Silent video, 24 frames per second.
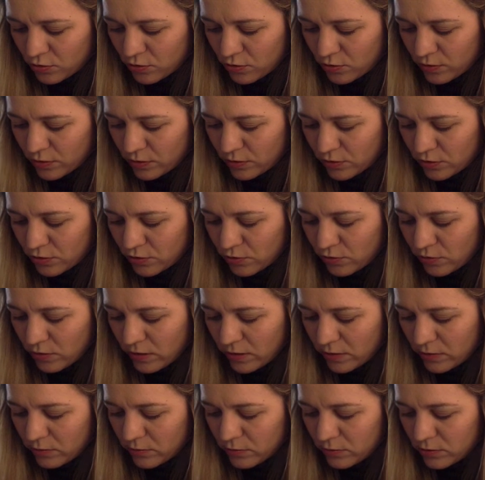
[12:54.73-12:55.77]
going to
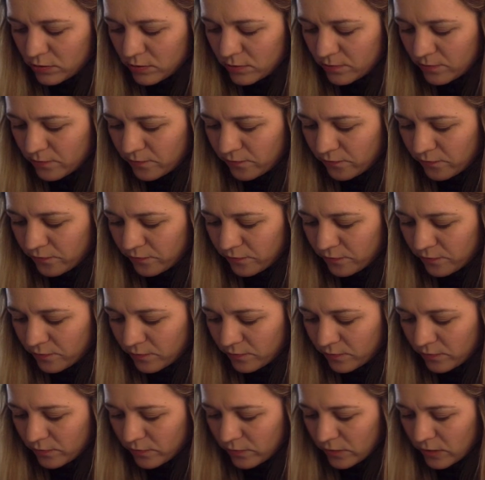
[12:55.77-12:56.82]
ground.
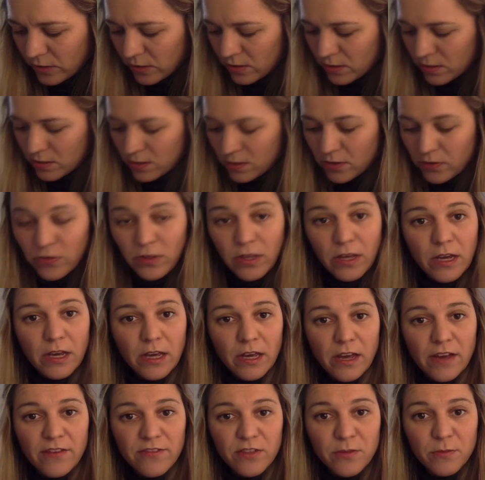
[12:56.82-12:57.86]
And then
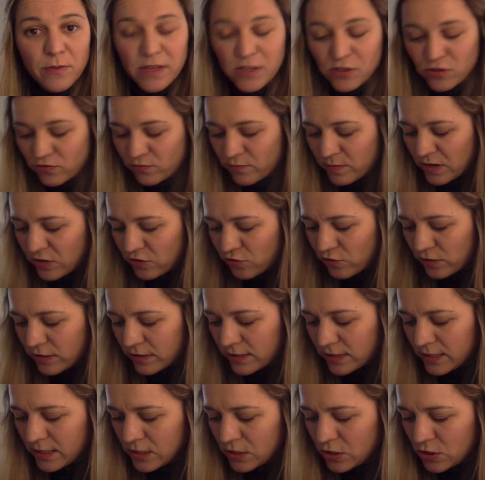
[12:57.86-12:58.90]
I have the base of my
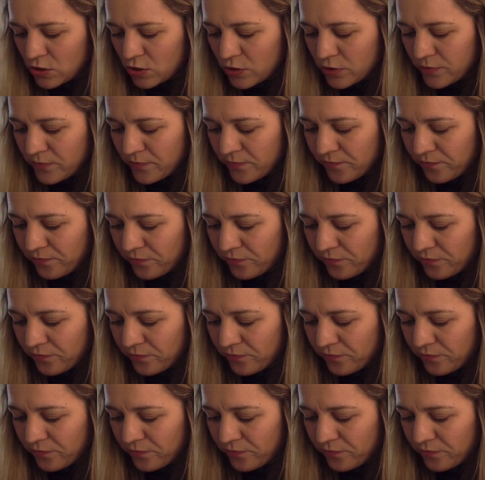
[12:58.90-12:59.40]
transistor.